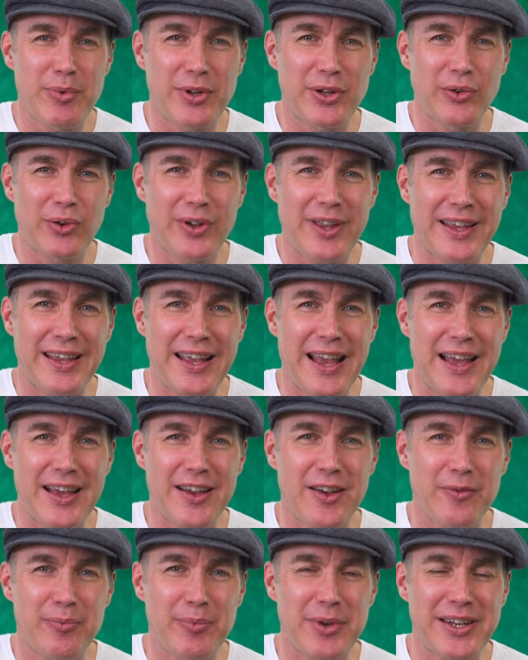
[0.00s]
been looking at
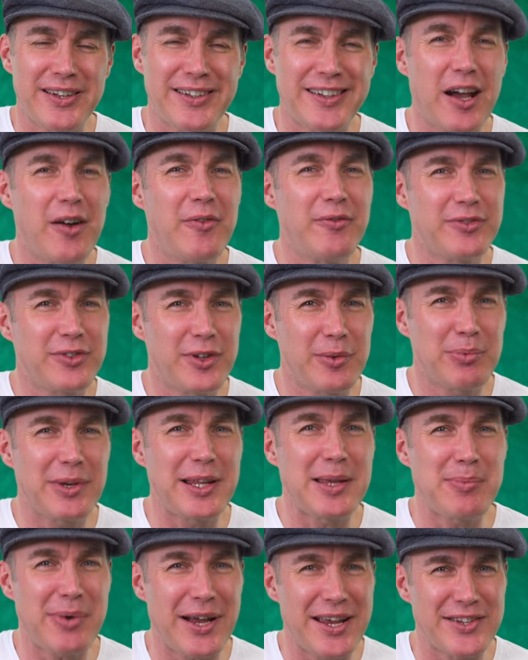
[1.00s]
have been
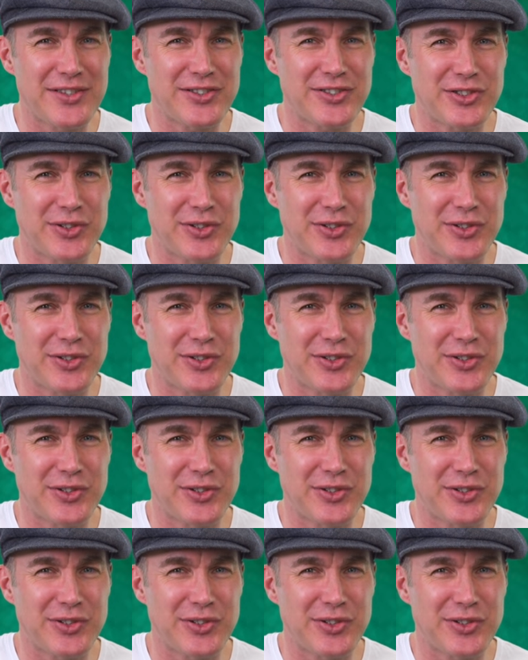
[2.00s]
comfortably paced,